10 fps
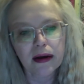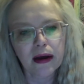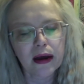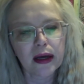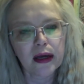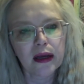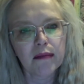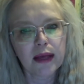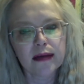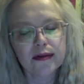
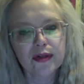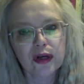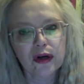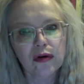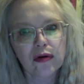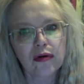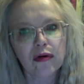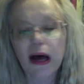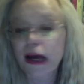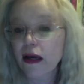And
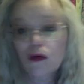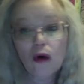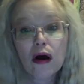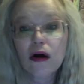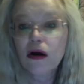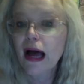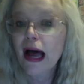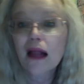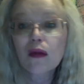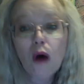so I can walk,
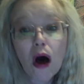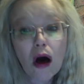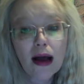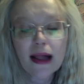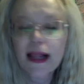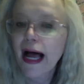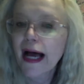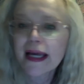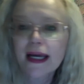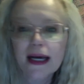I'll
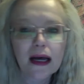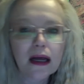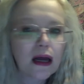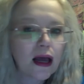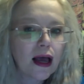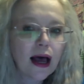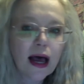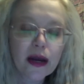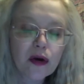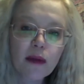hike, I
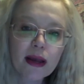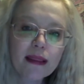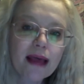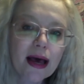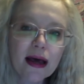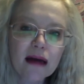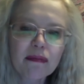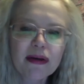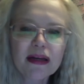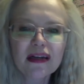don't mind that,
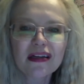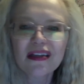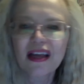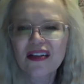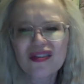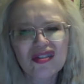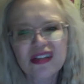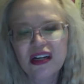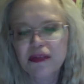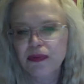but
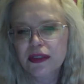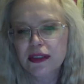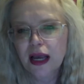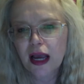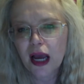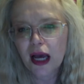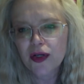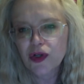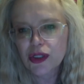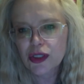exercise per se, I
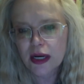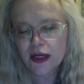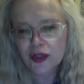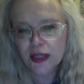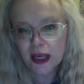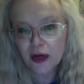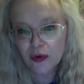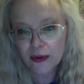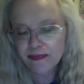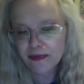just can't do
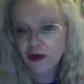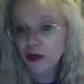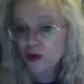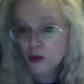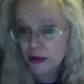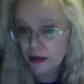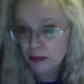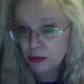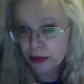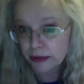it. So I just walk the
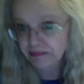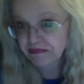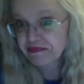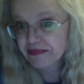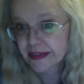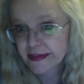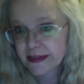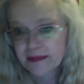neighborhood. That's it.